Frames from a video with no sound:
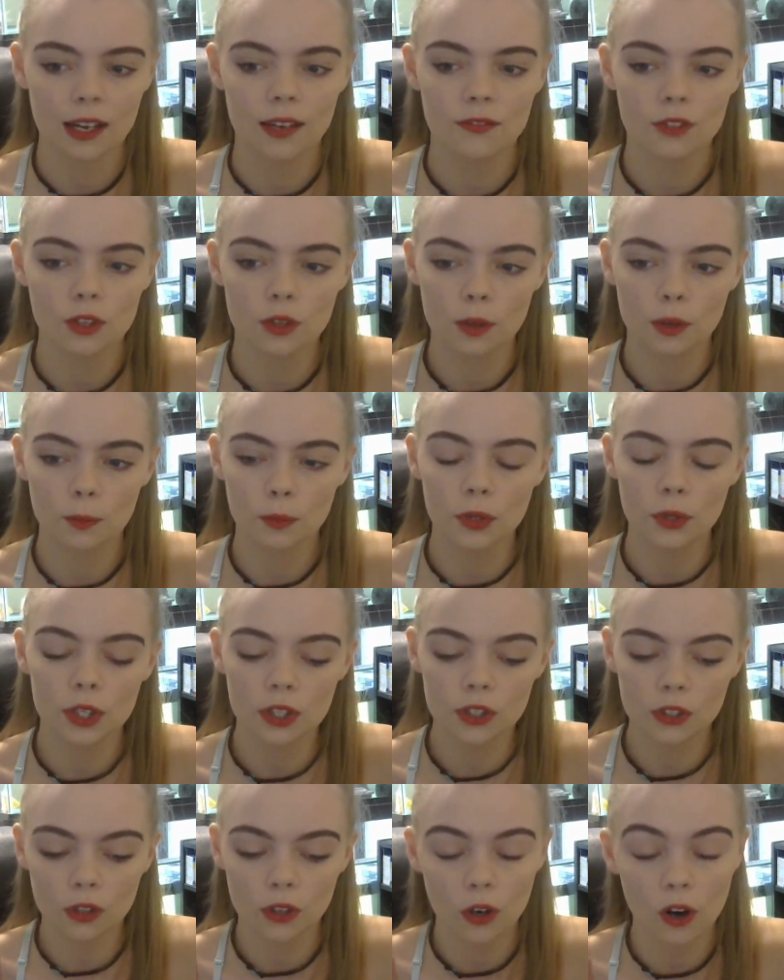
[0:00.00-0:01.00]
If you could
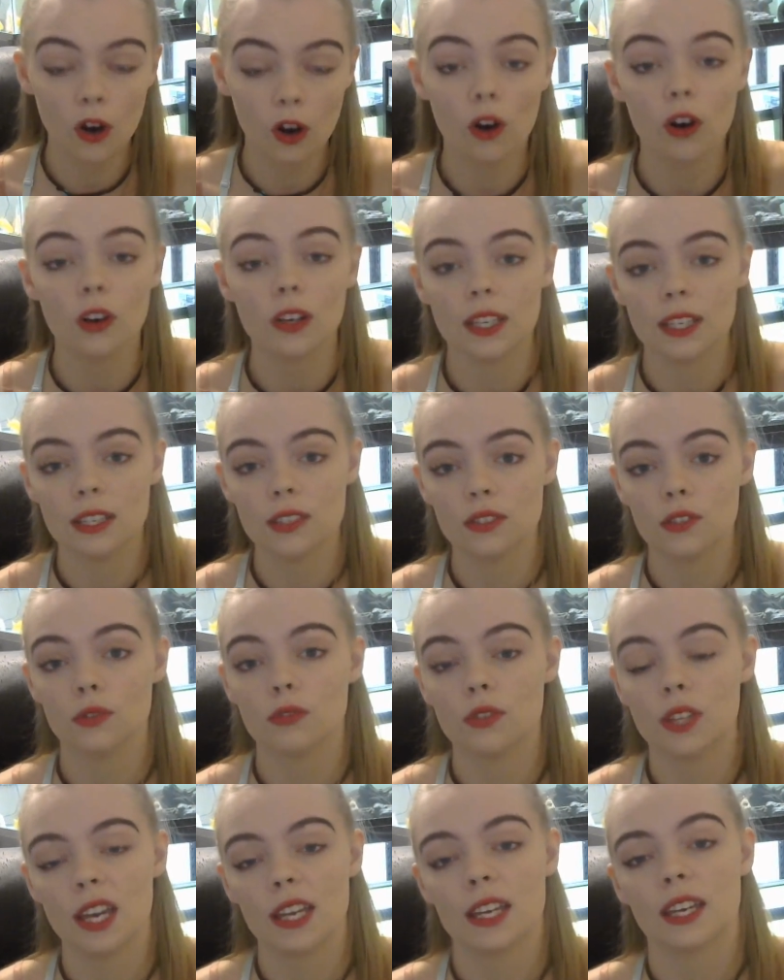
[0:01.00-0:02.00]
put your all into
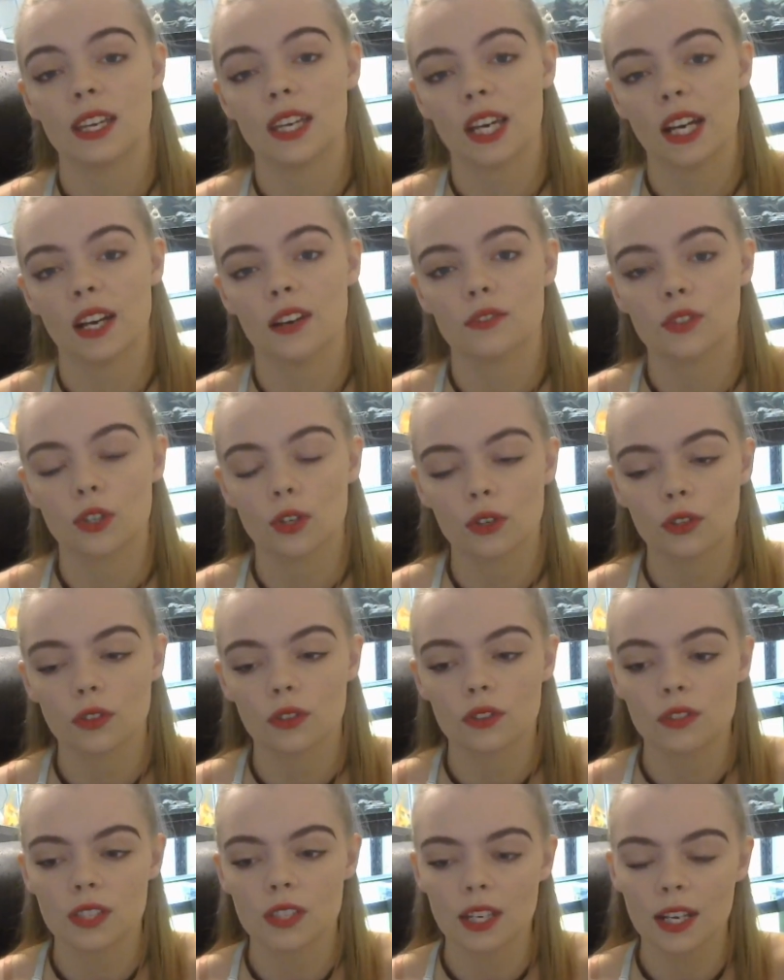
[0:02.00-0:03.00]
taking care of
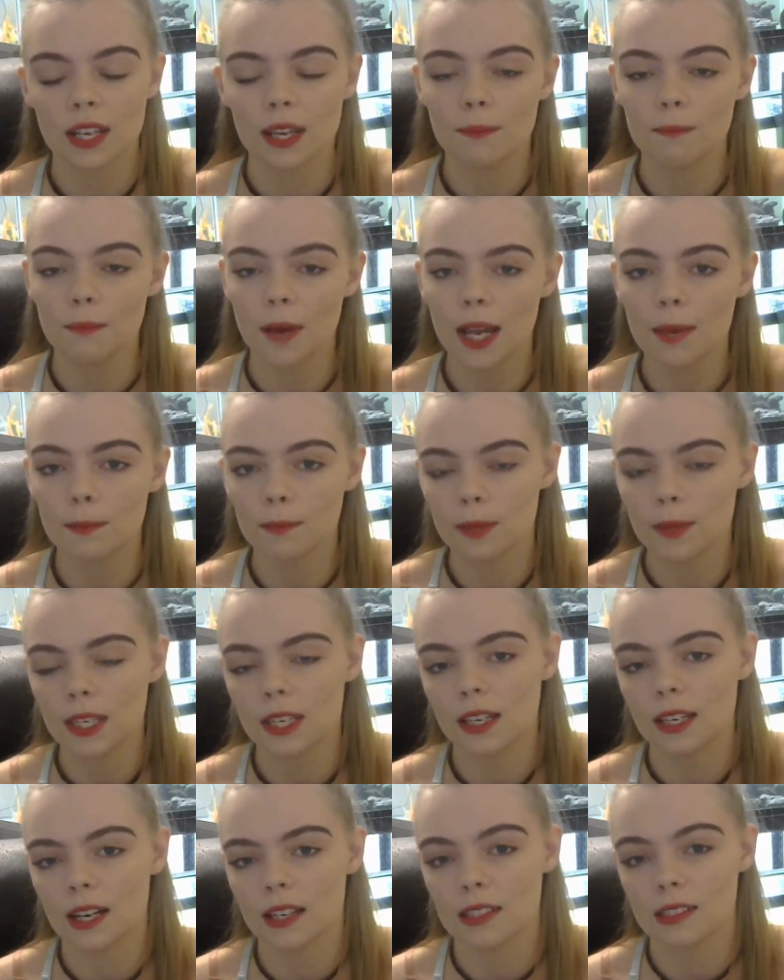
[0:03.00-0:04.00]
turtles, then it might
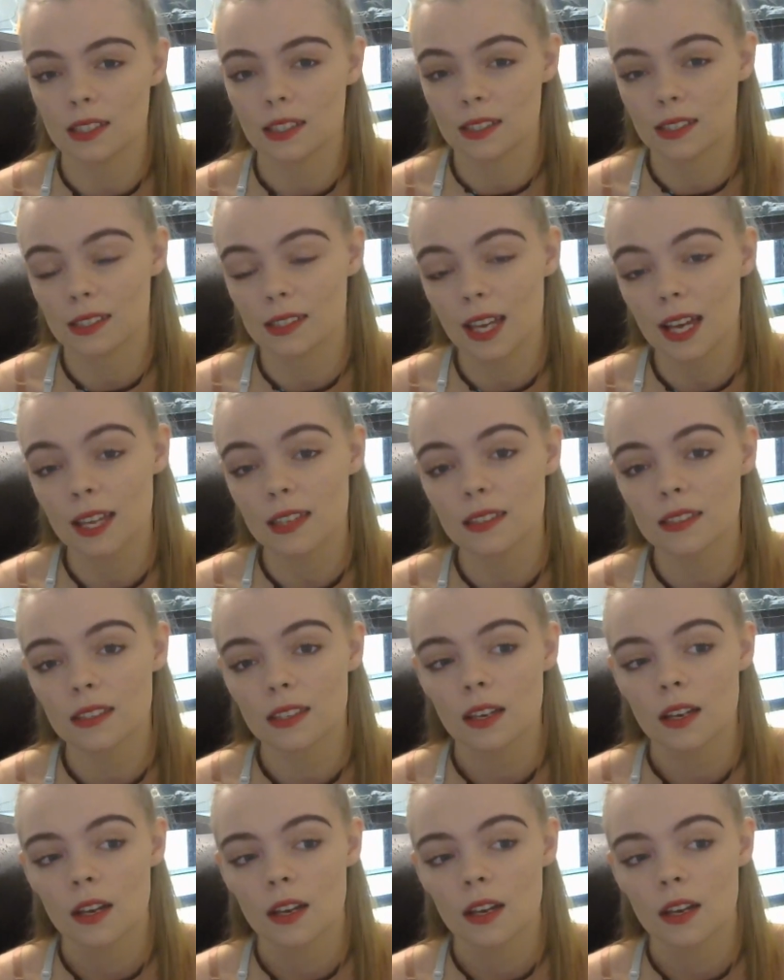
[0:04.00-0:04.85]
be a success.